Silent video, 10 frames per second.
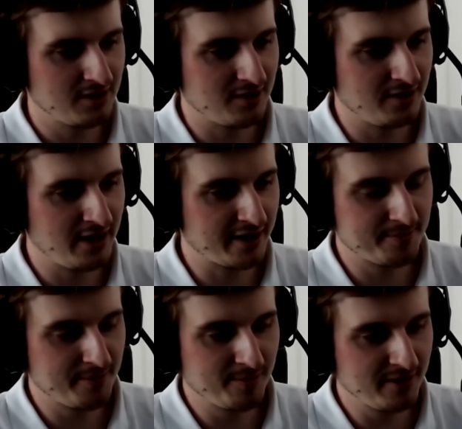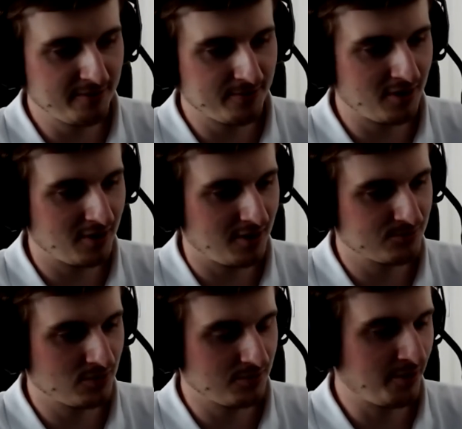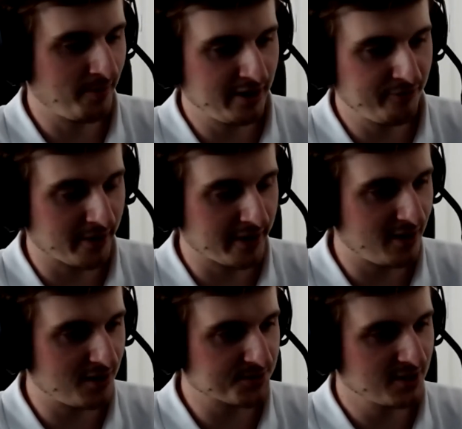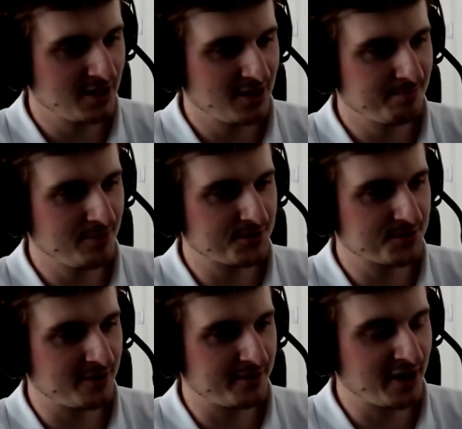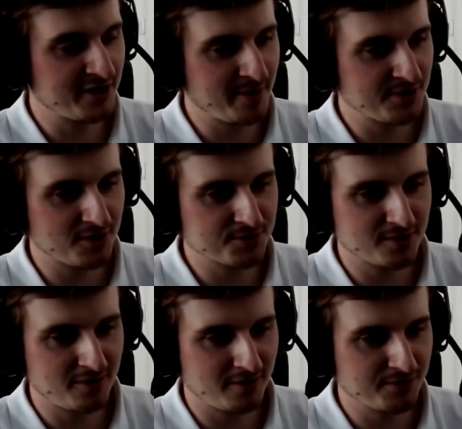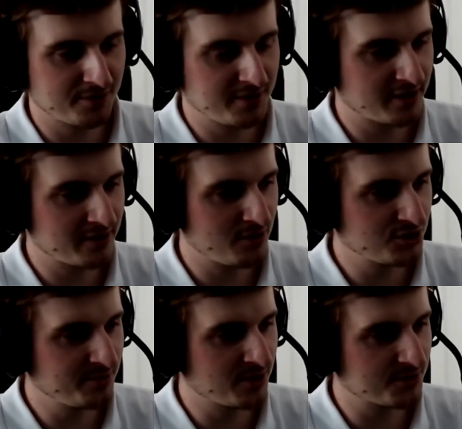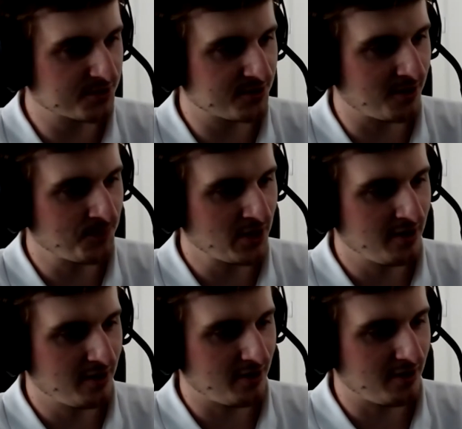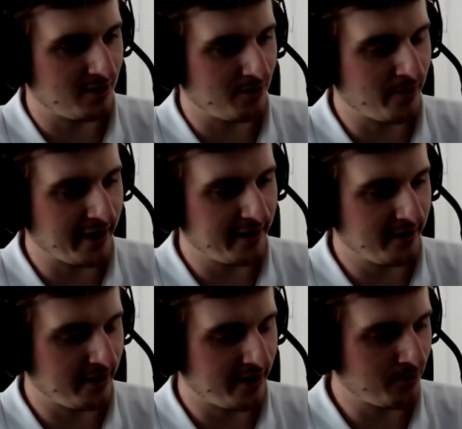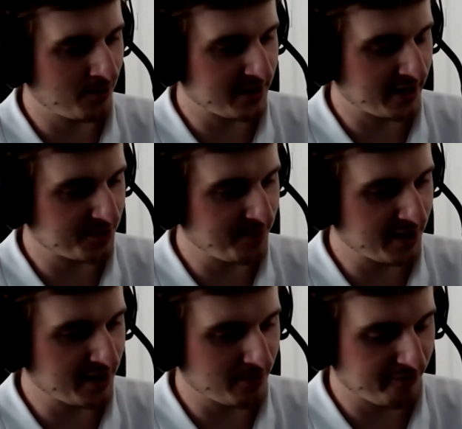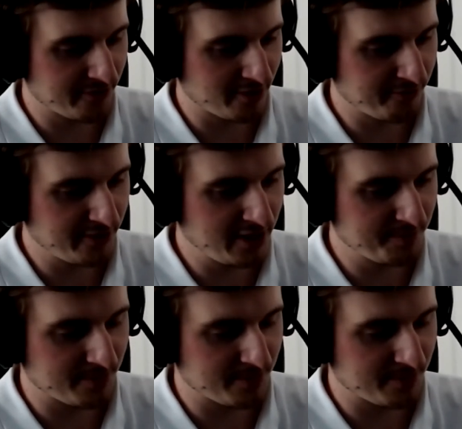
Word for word: uh, like maybe for, normally for cars, but uh, that depends also on the technology because uh, uh, while I was like speaking with uh, Philip